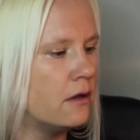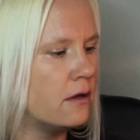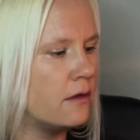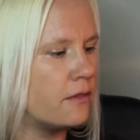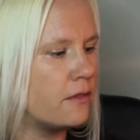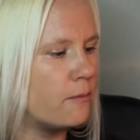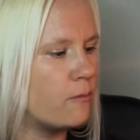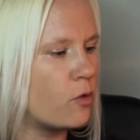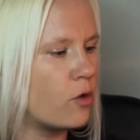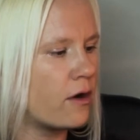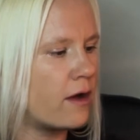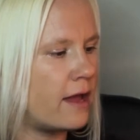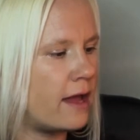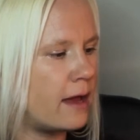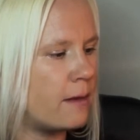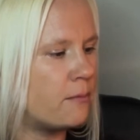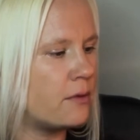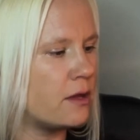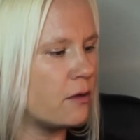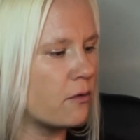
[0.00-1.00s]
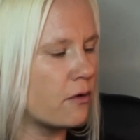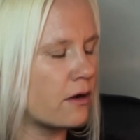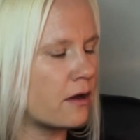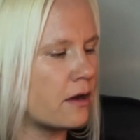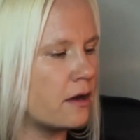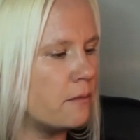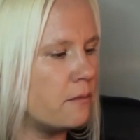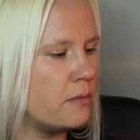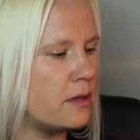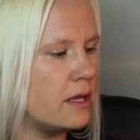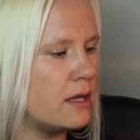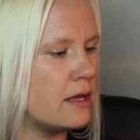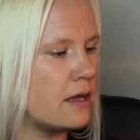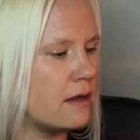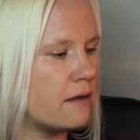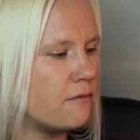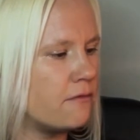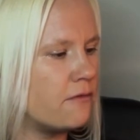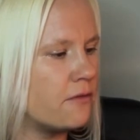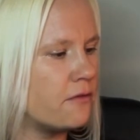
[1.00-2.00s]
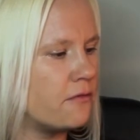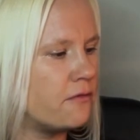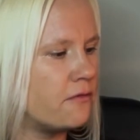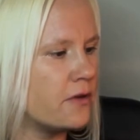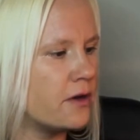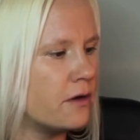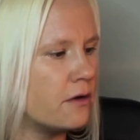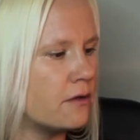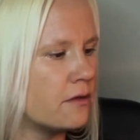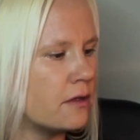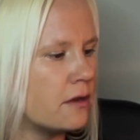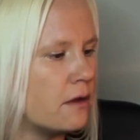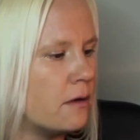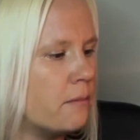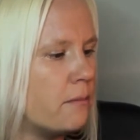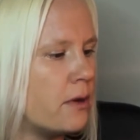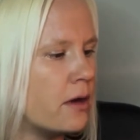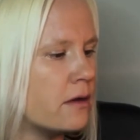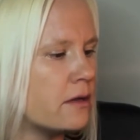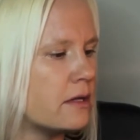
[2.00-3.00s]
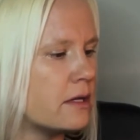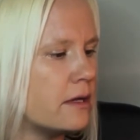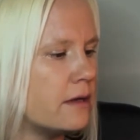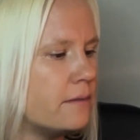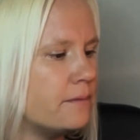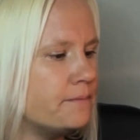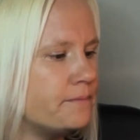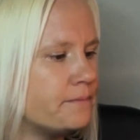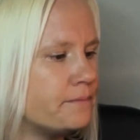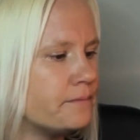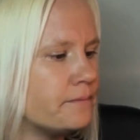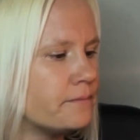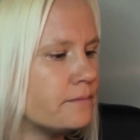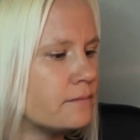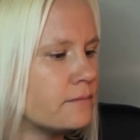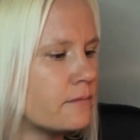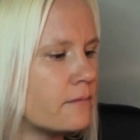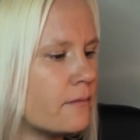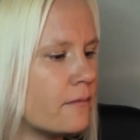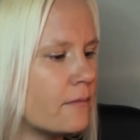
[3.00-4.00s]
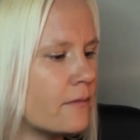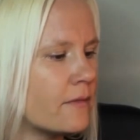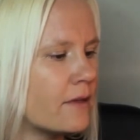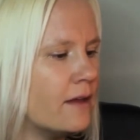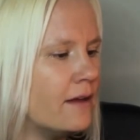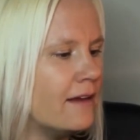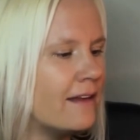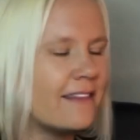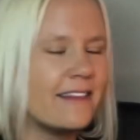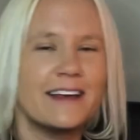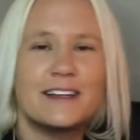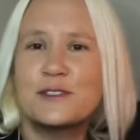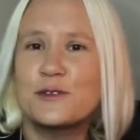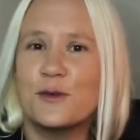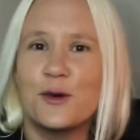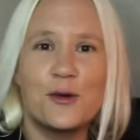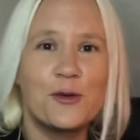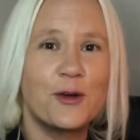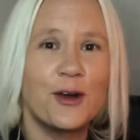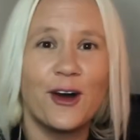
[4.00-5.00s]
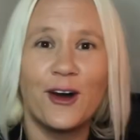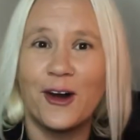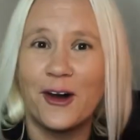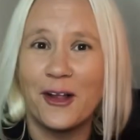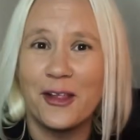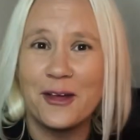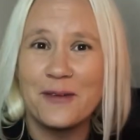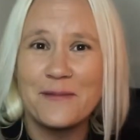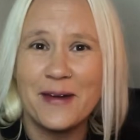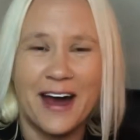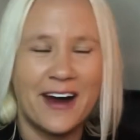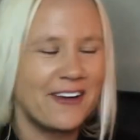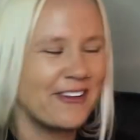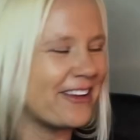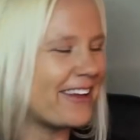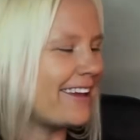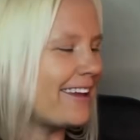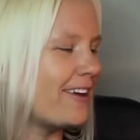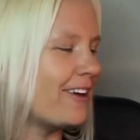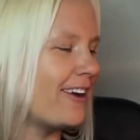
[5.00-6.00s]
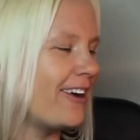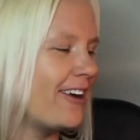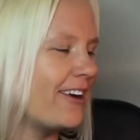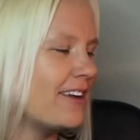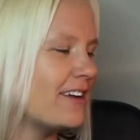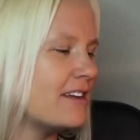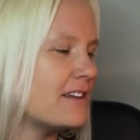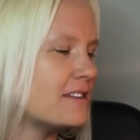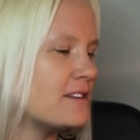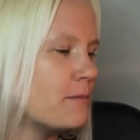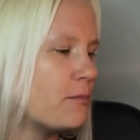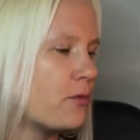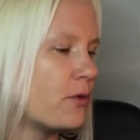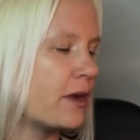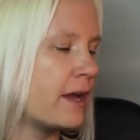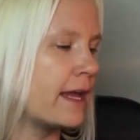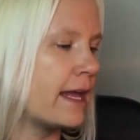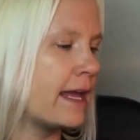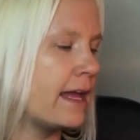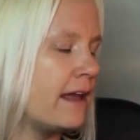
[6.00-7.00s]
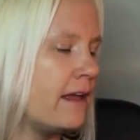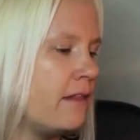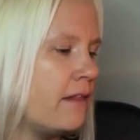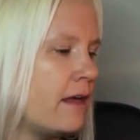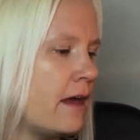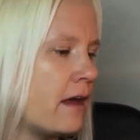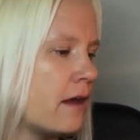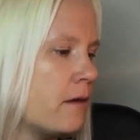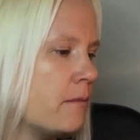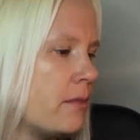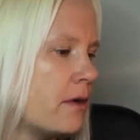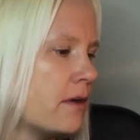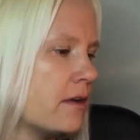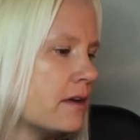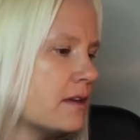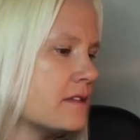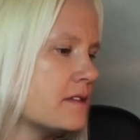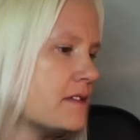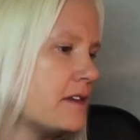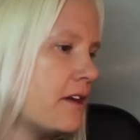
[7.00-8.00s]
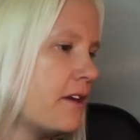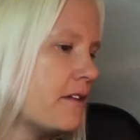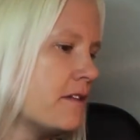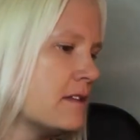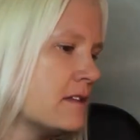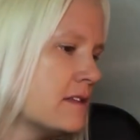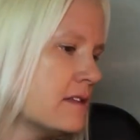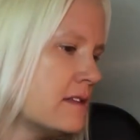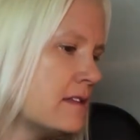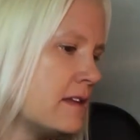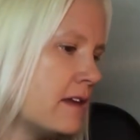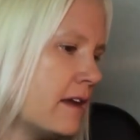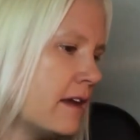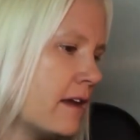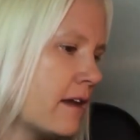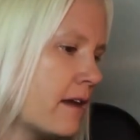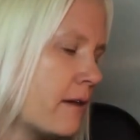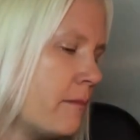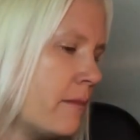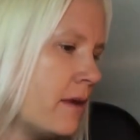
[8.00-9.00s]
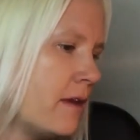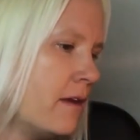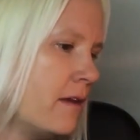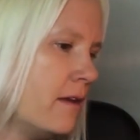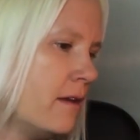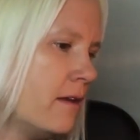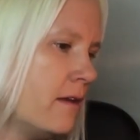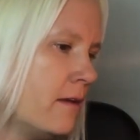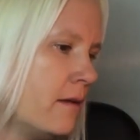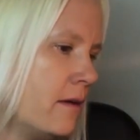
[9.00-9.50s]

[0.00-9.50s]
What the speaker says: the more happy we're going to be and fulfilled and abundant. That's what we're all about here, is bringing in that abundance. Sorry, this is taking a minute.